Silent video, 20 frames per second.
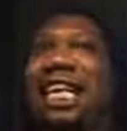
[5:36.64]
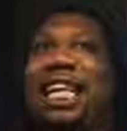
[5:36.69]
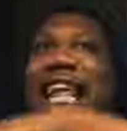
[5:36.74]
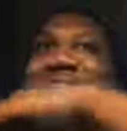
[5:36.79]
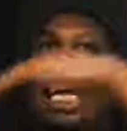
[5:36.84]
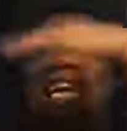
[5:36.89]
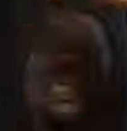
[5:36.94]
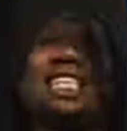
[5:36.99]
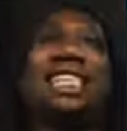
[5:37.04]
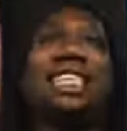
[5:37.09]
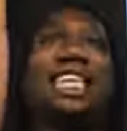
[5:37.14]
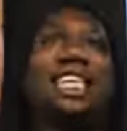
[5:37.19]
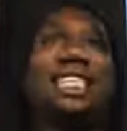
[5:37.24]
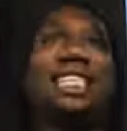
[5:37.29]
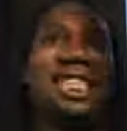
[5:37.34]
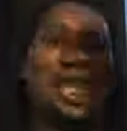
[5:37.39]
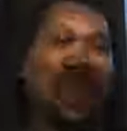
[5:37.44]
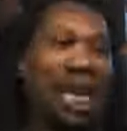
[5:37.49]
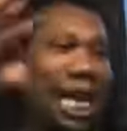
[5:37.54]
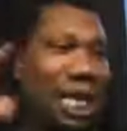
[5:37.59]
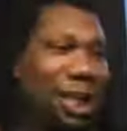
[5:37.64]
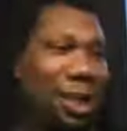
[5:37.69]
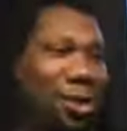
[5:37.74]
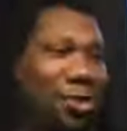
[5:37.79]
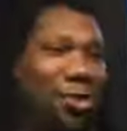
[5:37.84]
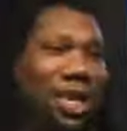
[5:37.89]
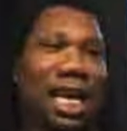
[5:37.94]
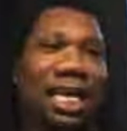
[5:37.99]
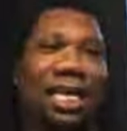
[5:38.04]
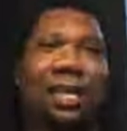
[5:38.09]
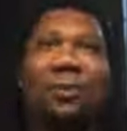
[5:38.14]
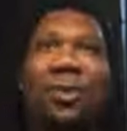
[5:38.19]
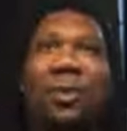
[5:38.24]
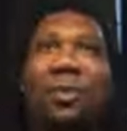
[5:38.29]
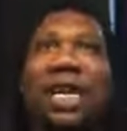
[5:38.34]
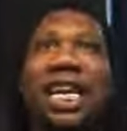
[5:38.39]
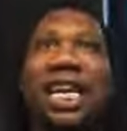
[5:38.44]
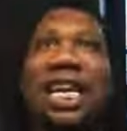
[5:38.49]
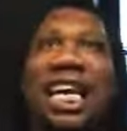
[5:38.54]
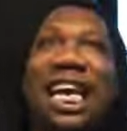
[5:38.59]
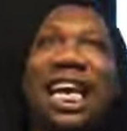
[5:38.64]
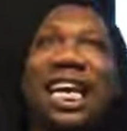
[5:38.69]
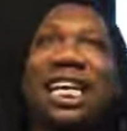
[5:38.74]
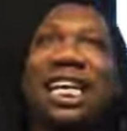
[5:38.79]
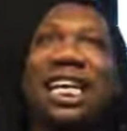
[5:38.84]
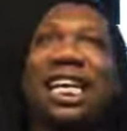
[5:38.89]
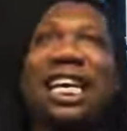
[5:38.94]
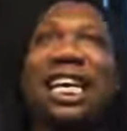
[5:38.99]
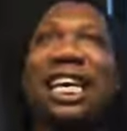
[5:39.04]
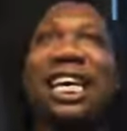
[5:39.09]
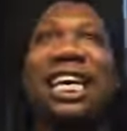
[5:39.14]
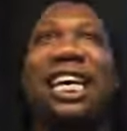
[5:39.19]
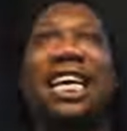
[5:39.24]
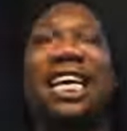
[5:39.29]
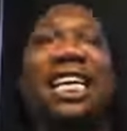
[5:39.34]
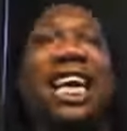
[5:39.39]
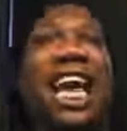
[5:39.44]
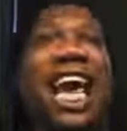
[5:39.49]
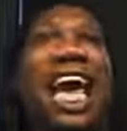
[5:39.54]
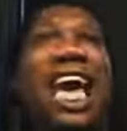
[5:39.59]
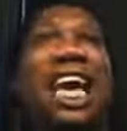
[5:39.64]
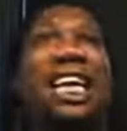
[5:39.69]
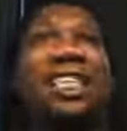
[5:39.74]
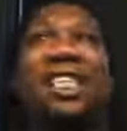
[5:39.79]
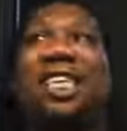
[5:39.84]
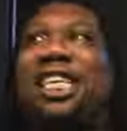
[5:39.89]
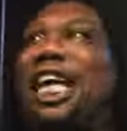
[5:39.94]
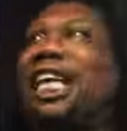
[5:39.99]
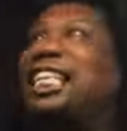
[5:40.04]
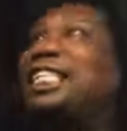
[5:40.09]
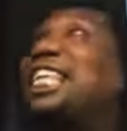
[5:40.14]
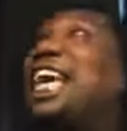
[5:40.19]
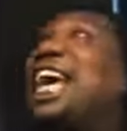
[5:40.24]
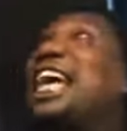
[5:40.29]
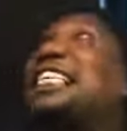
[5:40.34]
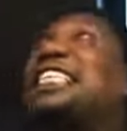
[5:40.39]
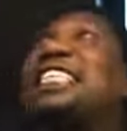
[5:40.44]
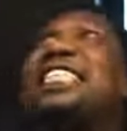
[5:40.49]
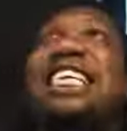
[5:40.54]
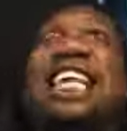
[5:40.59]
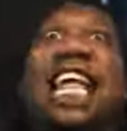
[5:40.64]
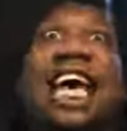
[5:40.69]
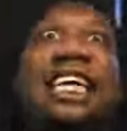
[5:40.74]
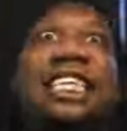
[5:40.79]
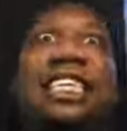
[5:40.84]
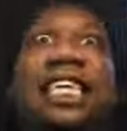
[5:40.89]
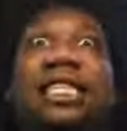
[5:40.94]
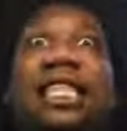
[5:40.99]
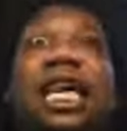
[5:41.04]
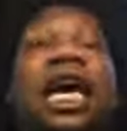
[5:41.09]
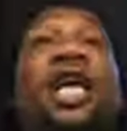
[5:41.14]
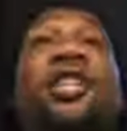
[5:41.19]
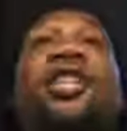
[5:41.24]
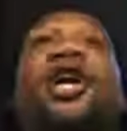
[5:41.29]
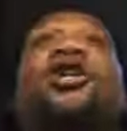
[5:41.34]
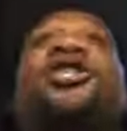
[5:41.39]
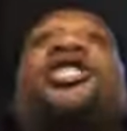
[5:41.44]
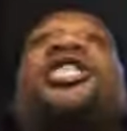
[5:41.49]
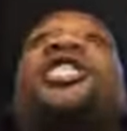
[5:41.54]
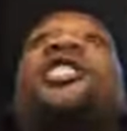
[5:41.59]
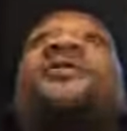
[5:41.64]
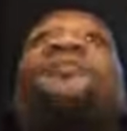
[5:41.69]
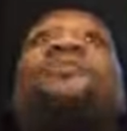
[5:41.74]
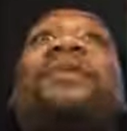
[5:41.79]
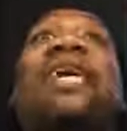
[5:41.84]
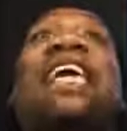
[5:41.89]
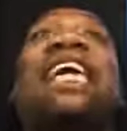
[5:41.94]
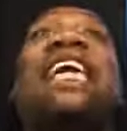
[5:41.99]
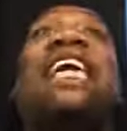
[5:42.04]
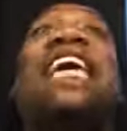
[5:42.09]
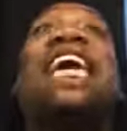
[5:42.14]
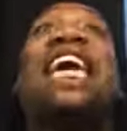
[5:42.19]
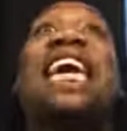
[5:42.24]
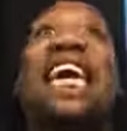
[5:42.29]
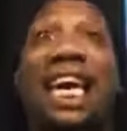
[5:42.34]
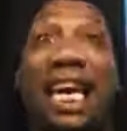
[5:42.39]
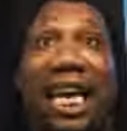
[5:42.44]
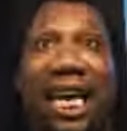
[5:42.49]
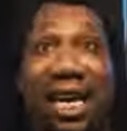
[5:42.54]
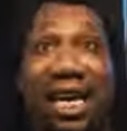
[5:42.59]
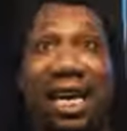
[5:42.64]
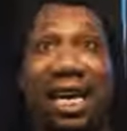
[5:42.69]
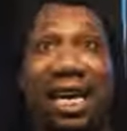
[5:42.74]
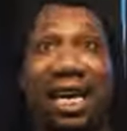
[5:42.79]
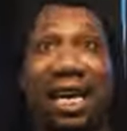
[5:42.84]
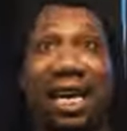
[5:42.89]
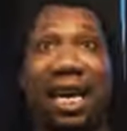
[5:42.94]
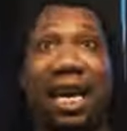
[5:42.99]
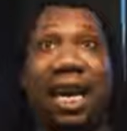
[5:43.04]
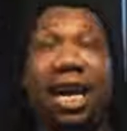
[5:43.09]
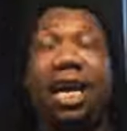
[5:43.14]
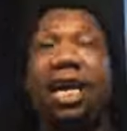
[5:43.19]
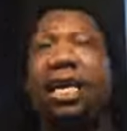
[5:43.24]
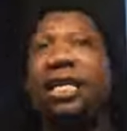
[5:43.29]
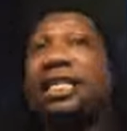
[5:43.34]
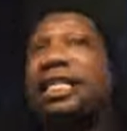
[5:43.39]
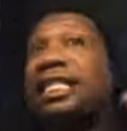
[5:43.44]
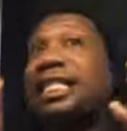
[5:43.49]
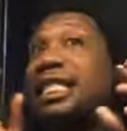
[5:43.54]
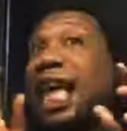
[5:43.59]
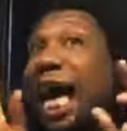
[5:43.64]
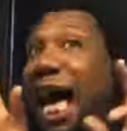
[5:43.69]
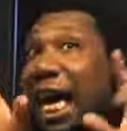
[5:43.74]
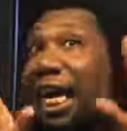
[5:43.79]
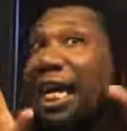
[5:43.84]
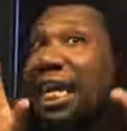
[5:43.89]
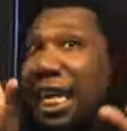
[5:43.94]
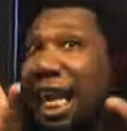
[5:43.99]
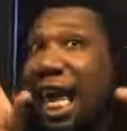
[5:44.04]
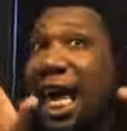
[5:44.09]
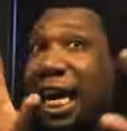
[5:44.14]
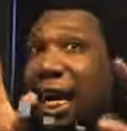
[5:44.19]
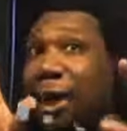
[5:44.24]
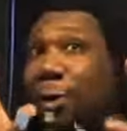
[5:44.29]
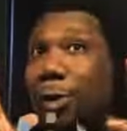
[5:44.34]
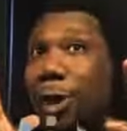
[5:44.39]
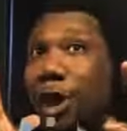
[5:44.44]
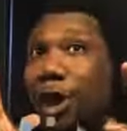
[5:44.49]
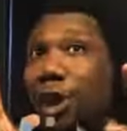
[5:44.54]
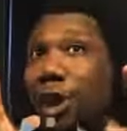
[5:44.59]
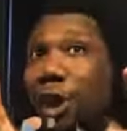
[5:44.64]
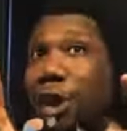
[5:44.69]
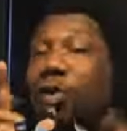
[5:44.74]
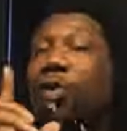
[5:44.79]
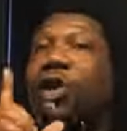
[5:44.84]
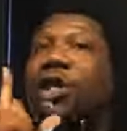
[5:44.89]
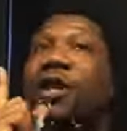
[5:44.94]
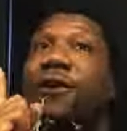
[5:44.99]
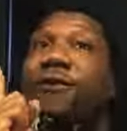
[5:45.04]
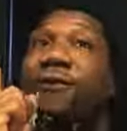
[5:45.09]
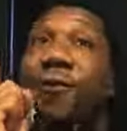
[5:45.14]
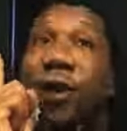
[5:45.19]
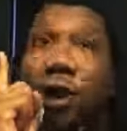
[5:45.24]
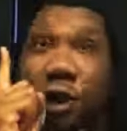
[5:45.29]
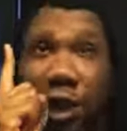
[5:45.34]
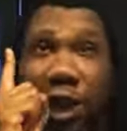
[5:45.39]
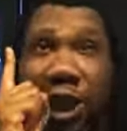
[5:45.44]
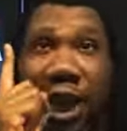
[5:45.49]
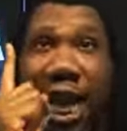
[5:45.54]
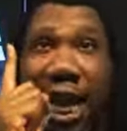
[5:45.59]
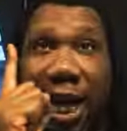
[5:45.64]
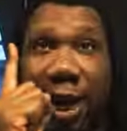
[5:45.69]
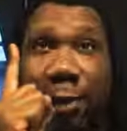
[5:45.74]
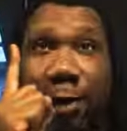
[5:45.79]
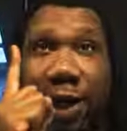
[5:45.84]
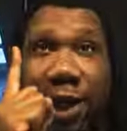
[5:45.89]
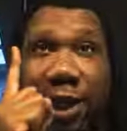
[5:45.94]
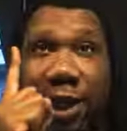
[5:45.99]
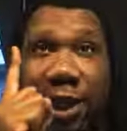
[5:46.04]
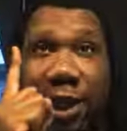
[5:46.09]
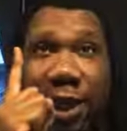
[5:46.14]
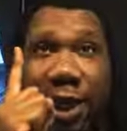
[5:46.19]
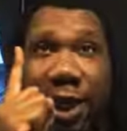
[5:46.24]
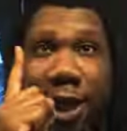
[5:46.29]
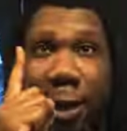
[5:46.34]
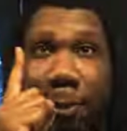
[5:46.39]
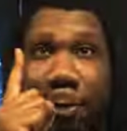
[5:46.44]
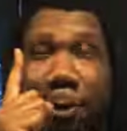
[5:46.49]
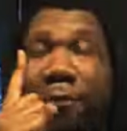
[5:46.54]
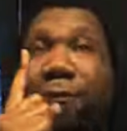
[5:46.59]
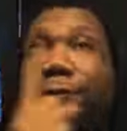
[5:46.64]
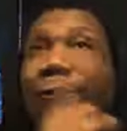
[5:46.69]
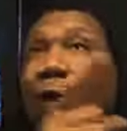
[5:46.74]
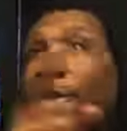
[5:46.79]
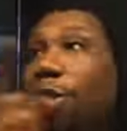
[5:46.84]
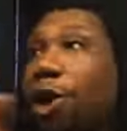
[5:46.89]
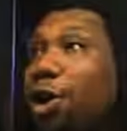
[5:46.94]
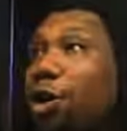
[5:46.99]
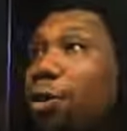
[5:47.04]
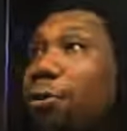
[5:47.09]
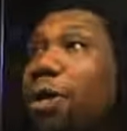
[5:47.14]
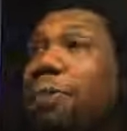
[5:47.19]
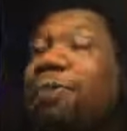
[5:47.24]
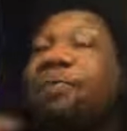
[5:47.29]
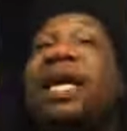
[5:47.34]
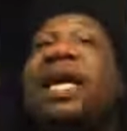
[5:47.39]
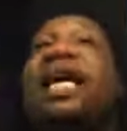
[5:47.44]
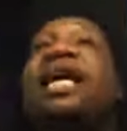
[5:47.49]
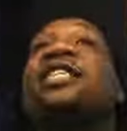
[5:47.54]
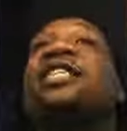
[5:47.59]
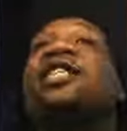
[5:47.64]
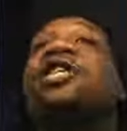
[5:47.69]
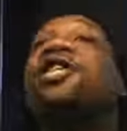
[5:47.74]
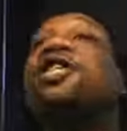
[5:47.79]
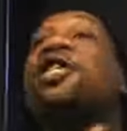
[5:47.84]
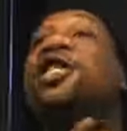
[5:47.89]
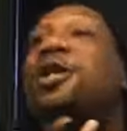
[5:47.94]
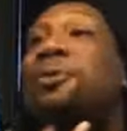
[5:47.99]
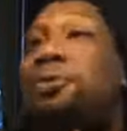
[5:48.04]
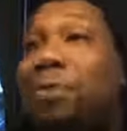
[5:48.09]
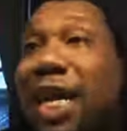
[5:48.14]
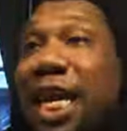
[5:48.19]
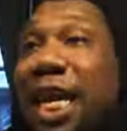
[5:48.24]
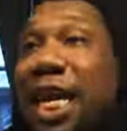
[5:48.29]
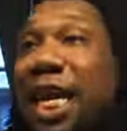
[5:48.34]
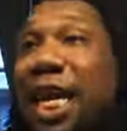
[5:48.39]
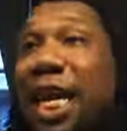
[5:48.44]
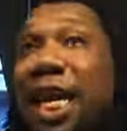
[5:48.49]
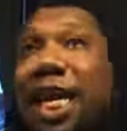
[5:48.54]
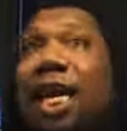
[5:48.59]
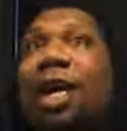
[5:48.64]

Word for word: like this, and they do it like the women in India, and Asia, they dancing like this. They're speaking. Sign language was the first language. Before human beings could speak,